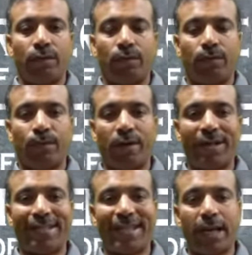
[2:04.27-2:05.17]
for
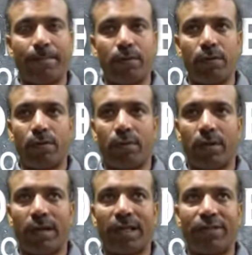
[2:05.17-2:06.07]
example,
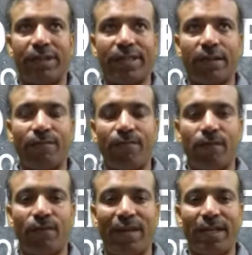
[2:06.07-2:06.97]
let's take some
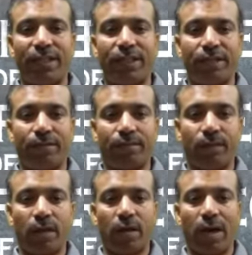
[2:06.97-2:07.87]
village.
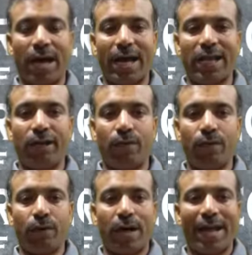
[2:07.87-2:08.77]
I
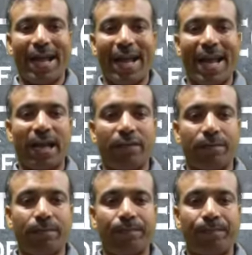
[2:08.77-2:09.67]
live at
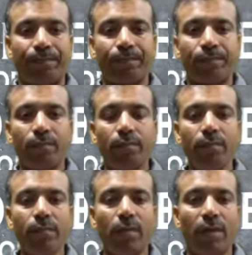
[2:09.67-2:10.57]

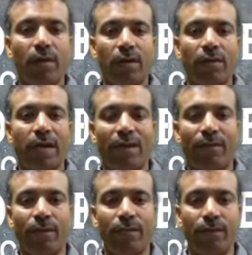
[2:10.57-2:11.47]

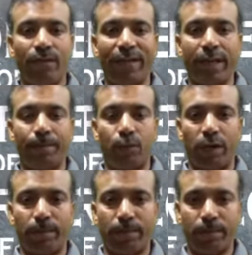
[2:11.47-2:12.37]
Vikepuram.